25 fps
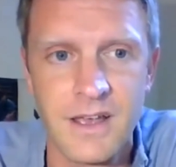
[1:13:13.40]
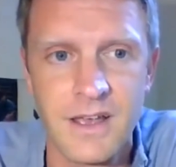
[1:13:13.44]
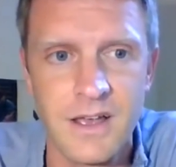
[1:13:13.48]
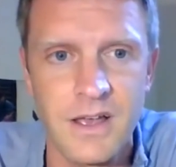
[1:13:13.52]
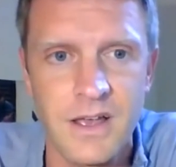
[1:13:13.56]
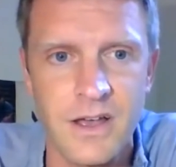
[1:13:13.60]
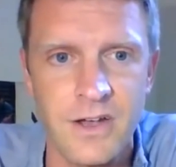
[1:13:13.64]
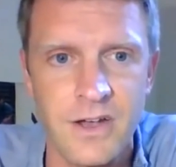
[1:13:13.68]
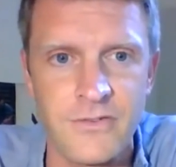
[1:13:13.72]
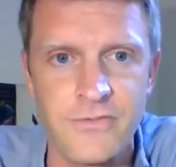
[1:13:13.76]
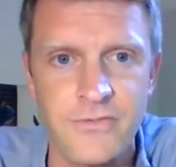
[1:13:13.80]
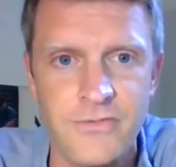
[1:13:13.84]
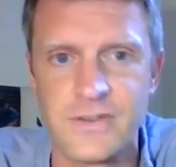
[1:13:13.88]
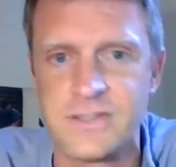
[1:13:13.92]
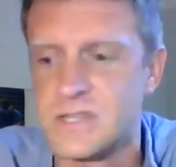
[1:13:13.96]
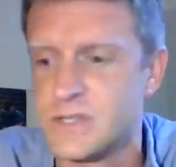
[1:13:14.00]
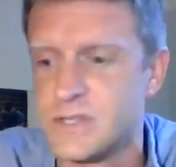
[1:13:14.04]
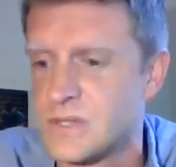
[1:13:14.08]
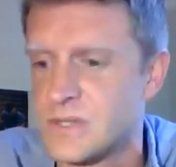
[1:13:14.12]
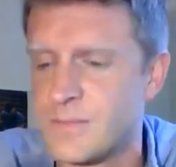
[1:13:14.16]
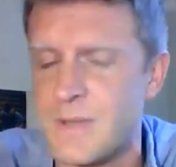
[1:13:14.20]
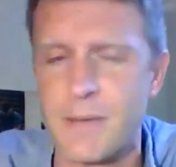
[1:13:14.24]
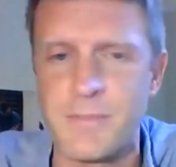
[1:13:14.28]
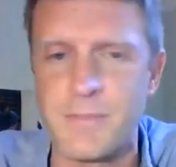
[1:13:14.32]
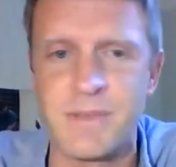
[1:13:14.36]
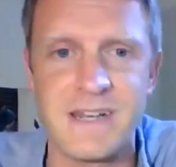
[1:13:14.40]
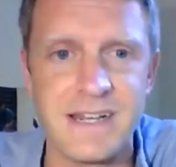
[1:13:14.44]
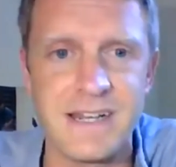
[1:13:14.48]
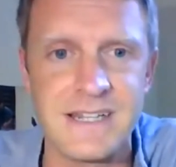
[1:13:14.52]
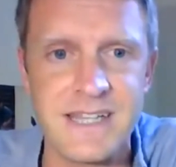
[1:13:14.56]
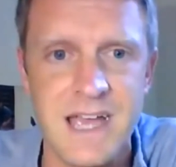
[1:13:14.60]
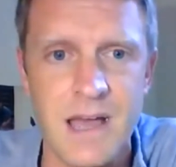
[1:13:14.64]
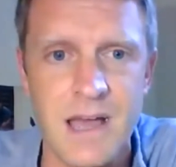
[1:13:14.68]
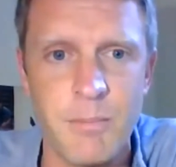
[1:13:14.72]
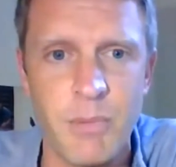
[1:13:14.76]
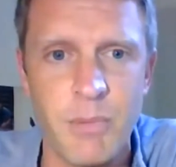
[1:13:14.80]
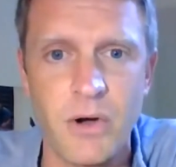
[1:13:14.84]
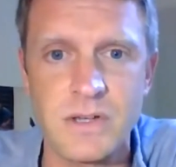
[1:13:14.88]
For instance, there might be an
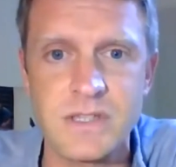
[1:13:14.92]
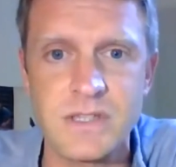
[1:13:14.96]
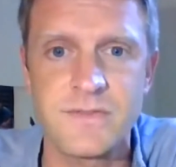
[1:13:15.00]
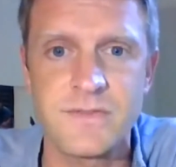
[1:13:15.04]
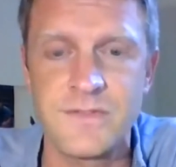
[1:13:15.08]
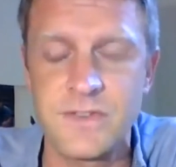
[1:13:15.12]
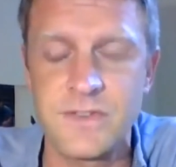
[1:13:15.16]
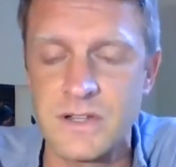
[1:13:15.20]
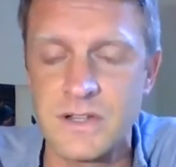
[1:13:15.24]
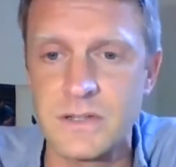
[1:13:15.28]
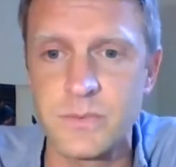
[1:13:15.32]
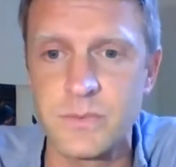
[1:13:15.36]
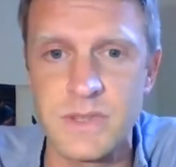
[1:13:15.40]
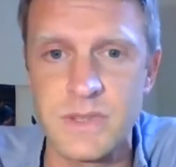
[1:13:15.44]
entire box filled